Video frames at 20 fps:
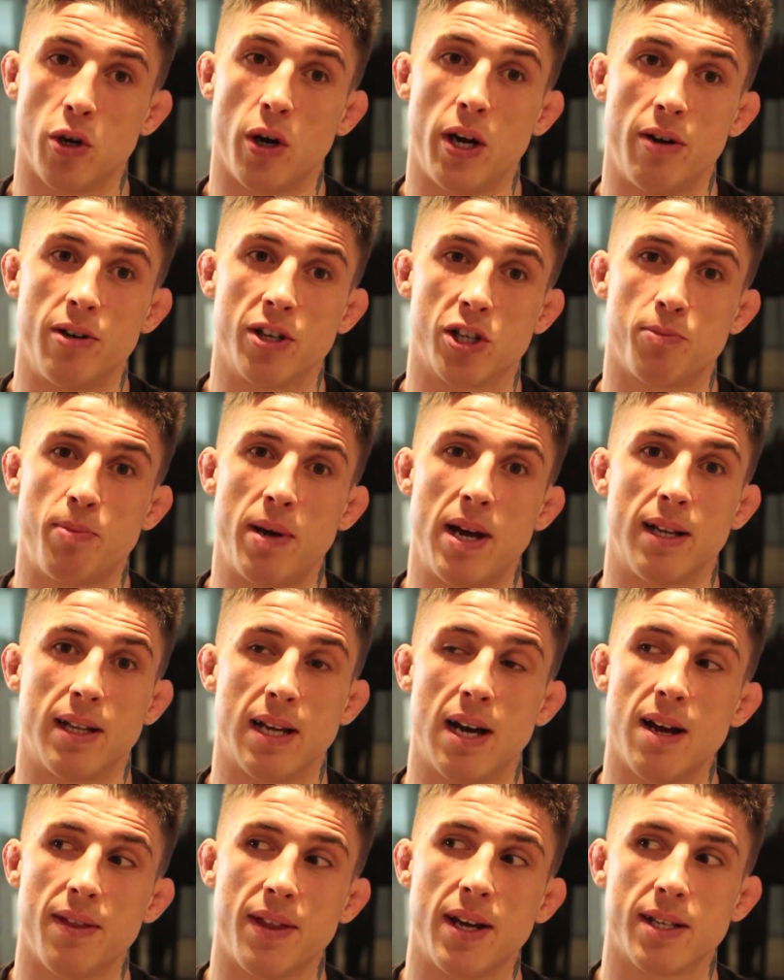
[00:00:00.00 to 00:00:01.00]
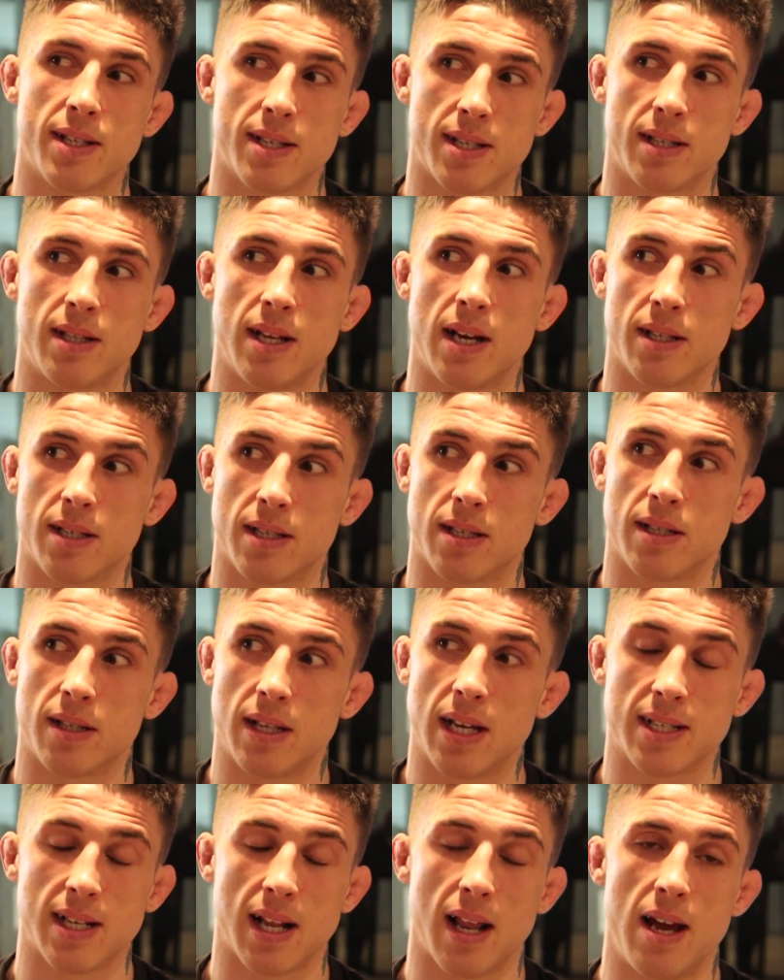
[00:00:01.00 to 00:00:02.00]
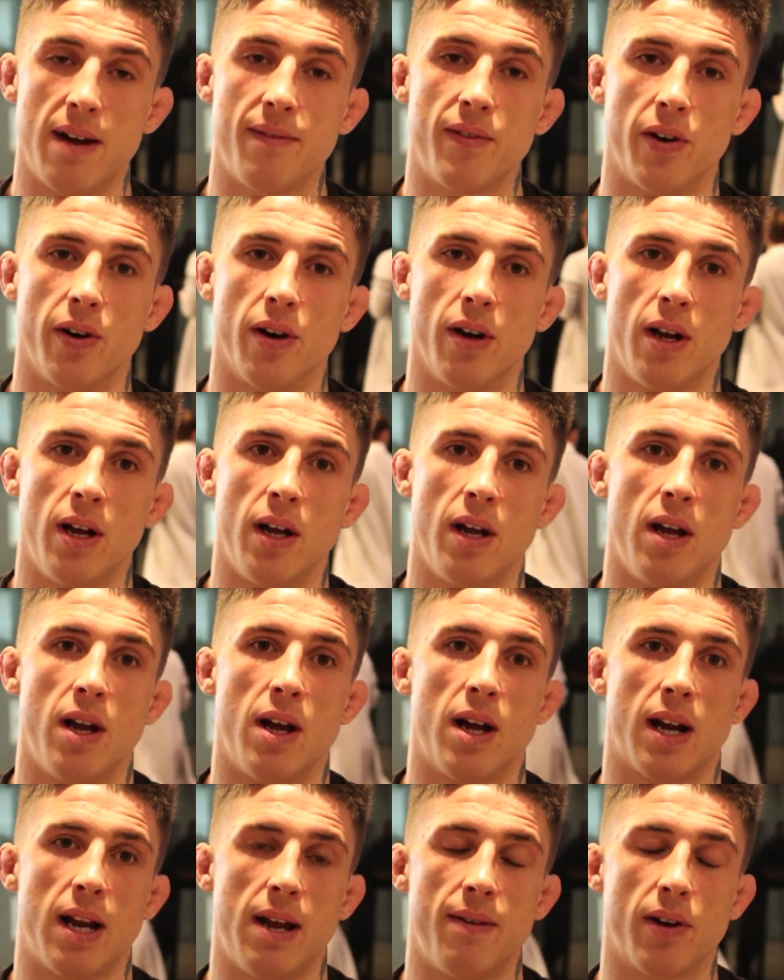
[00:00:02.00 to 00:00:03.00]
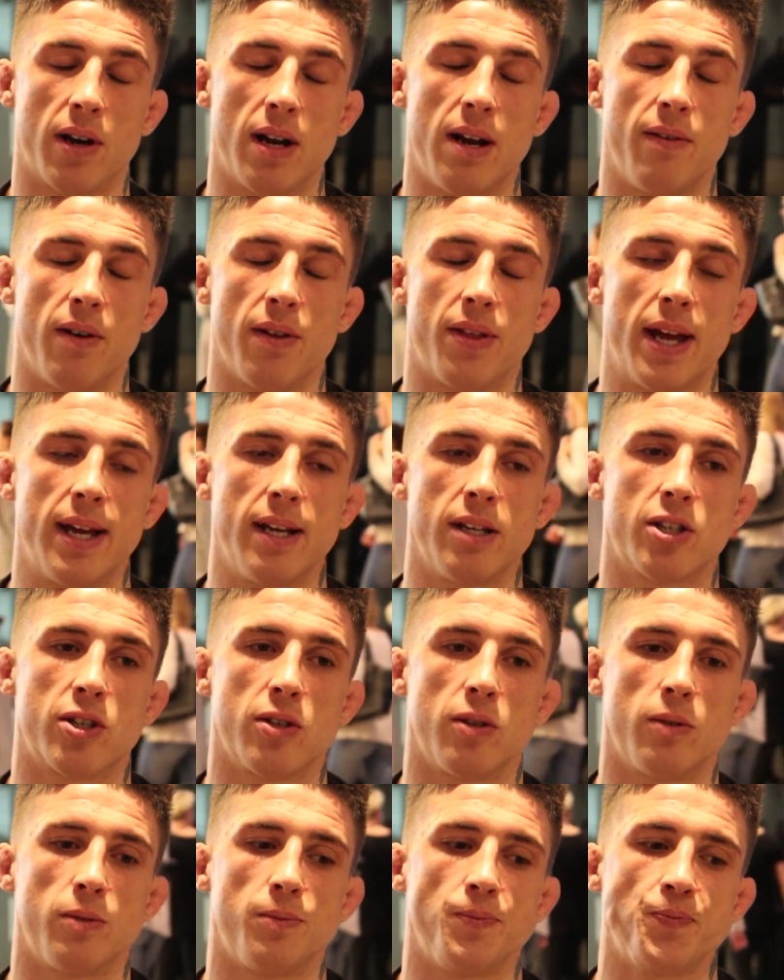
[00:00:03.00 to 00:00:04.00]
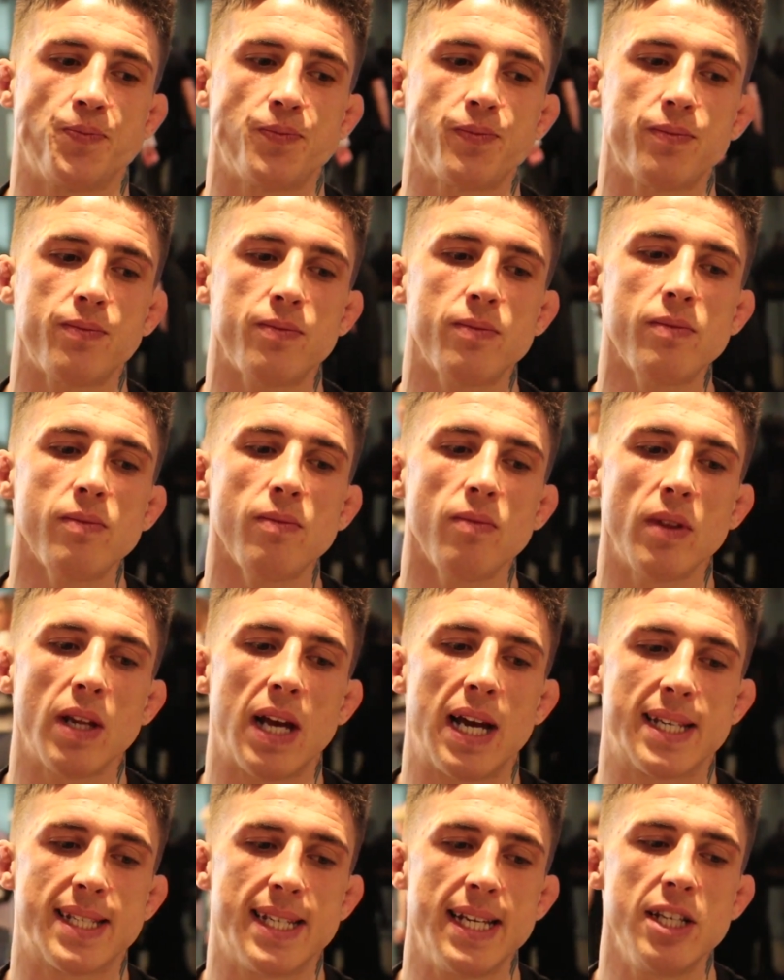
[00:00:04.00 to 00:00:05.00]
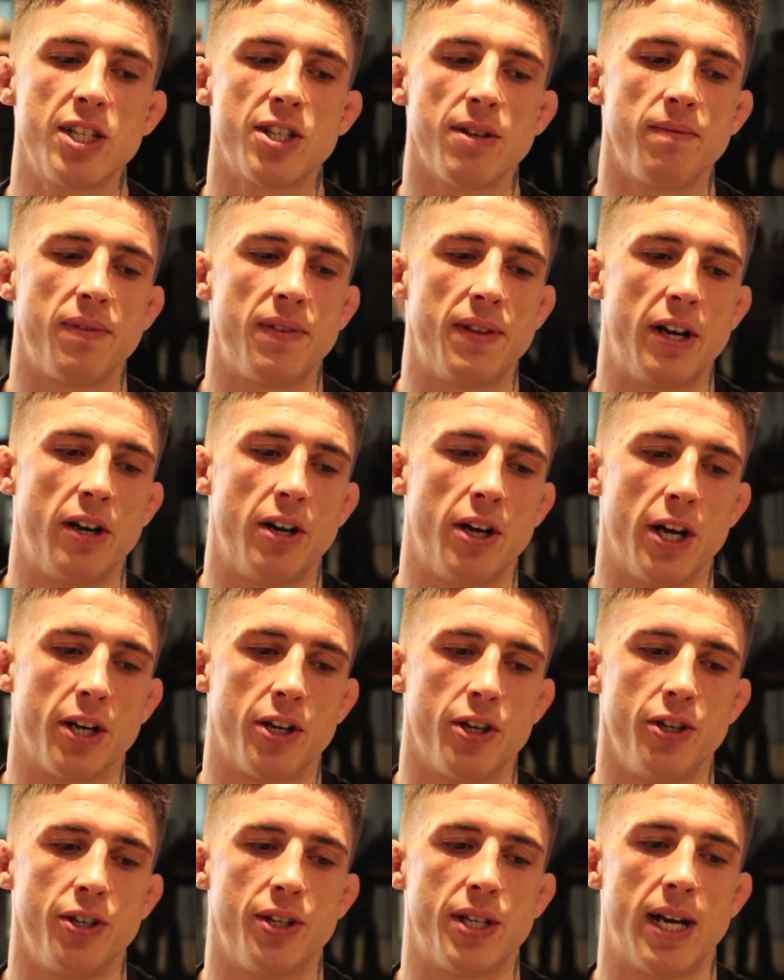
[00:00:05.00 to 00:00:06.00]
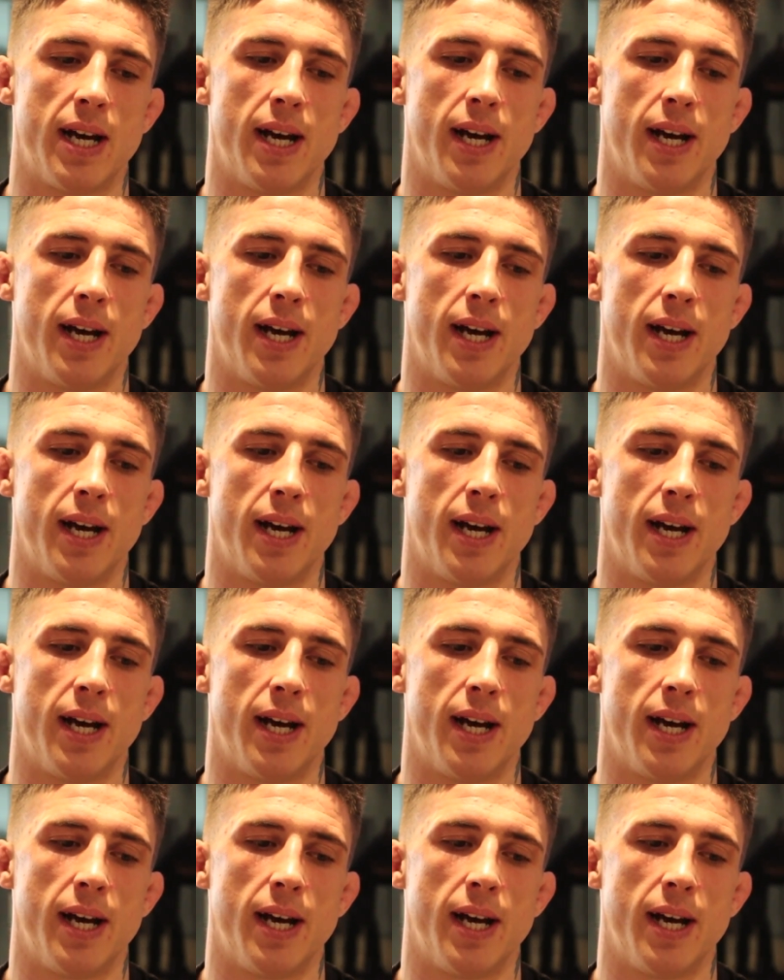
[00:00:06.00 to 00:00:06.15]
got to respect that. That's clever thinking. So I seen something there that I could